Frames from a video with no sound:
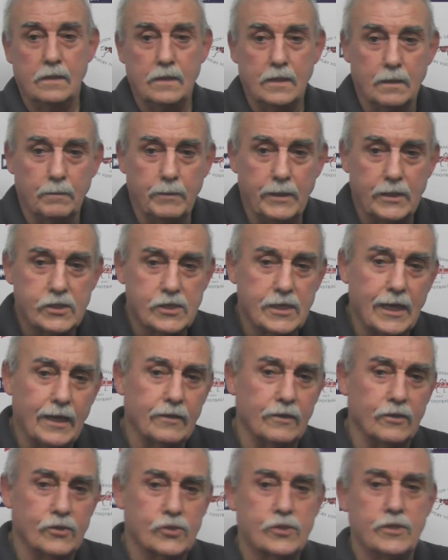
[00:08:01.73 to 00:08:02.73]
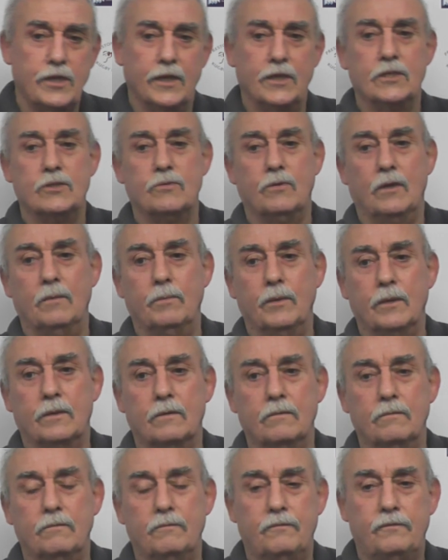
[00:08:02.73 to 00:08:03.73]
it'll be sadness tinged with a bit
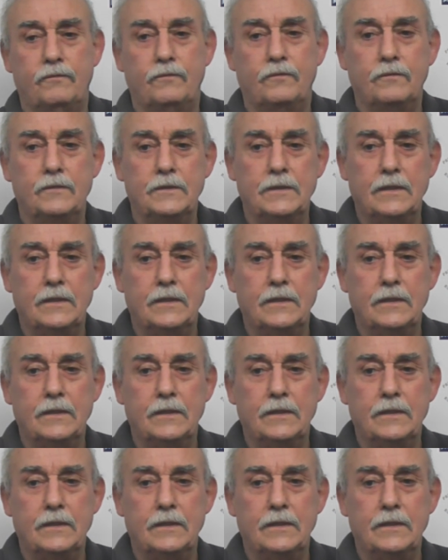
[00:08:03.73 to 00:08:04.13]
of,